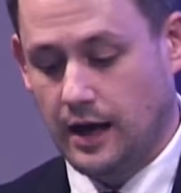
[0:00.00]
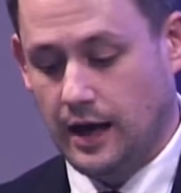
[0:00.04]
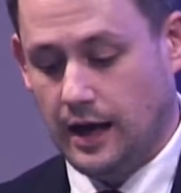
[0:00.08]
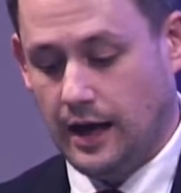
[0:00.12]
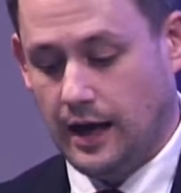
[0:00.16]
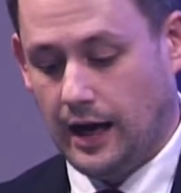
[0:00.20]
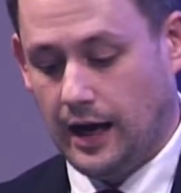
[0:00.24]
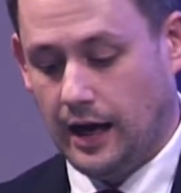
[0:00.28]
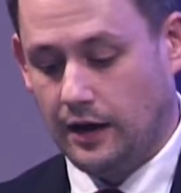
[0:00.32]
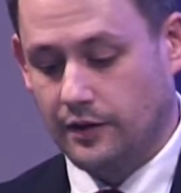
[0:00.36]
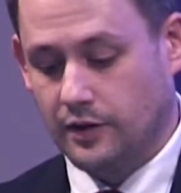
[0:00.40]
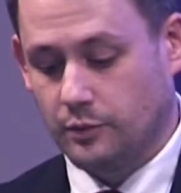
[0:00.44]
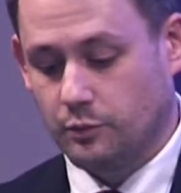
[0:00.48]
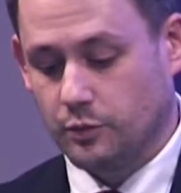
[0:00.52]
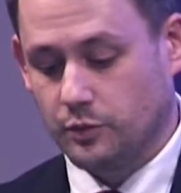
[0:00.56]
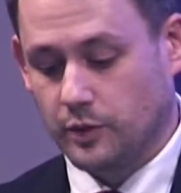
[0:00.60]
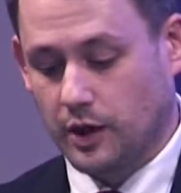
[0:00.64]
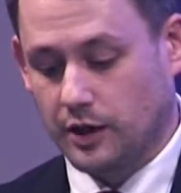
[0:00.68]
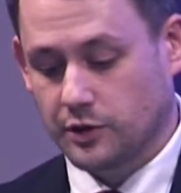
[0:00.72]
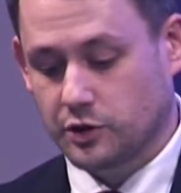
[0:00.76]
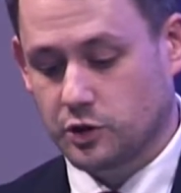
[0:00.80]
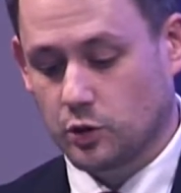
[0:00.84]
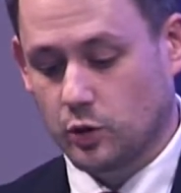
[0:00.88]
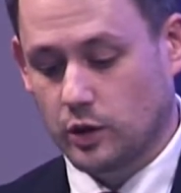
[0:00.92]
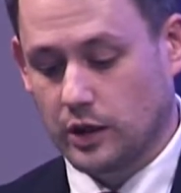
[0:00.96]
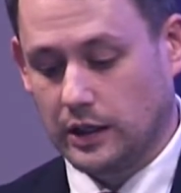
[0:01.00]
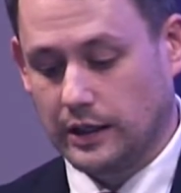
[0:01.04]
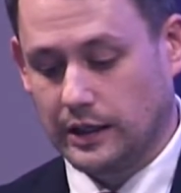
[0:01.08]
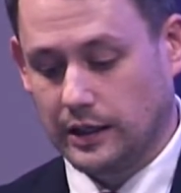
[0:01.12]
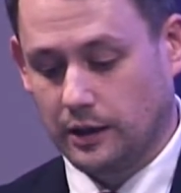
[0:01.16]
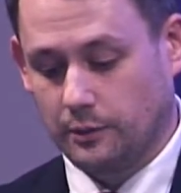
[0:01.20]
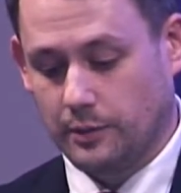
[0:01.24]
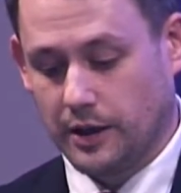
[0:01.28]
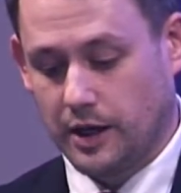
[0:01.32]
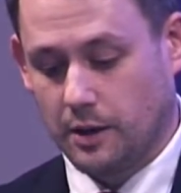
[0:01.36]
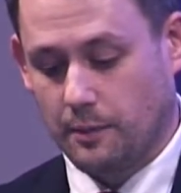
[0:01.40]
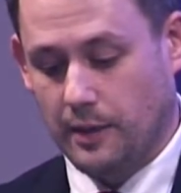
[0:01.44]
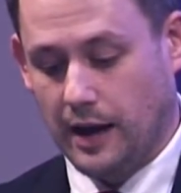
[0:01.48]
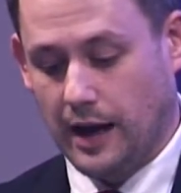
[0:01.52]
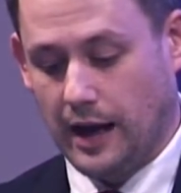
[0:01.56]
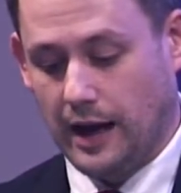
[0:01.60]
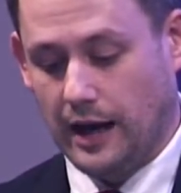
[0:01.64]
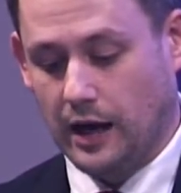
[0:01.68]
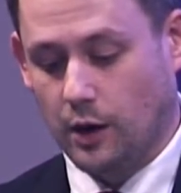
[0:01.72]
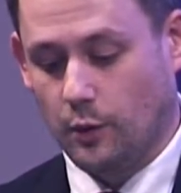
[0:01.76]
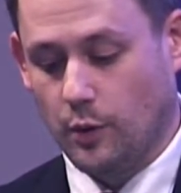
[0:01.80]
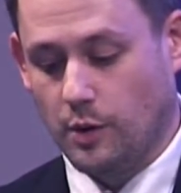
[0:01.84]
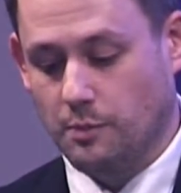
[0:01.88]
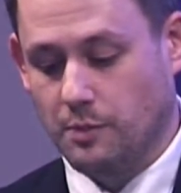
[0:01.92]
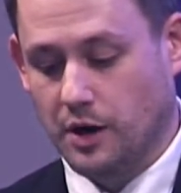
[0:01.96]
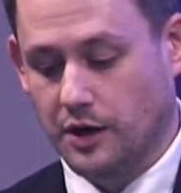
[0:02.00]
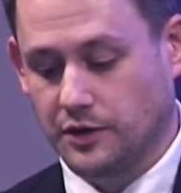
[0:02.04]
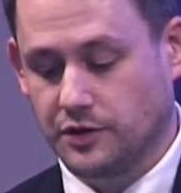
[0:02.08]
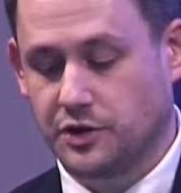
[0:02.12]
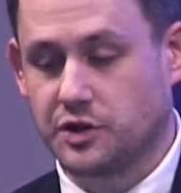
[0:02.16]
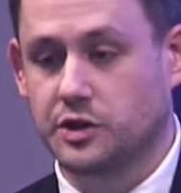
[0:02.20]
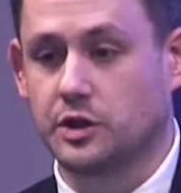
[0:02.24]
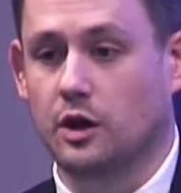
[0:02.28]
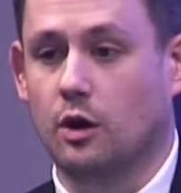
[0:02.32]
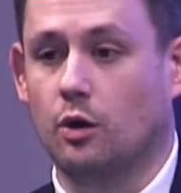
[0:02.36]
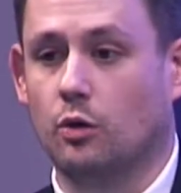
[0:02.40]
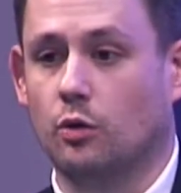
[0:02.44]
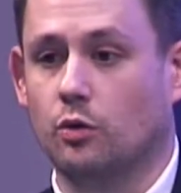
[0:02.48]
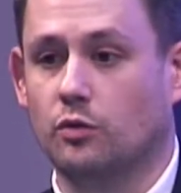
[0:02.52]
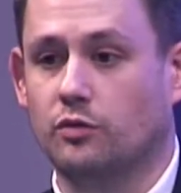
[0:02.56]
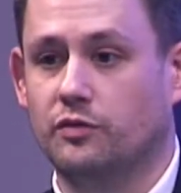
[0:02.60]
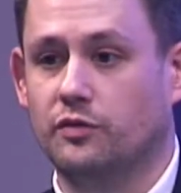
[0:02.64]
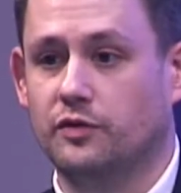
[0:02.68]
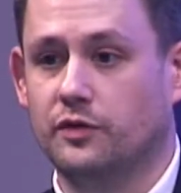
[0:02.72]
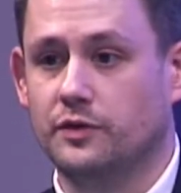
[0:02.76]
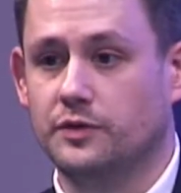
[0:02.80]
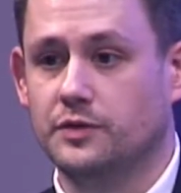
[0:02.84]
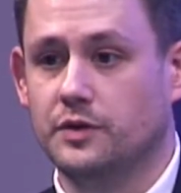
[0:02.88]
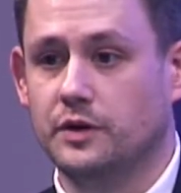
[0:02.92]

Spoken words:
And then I'll talk a little bit about how we might solve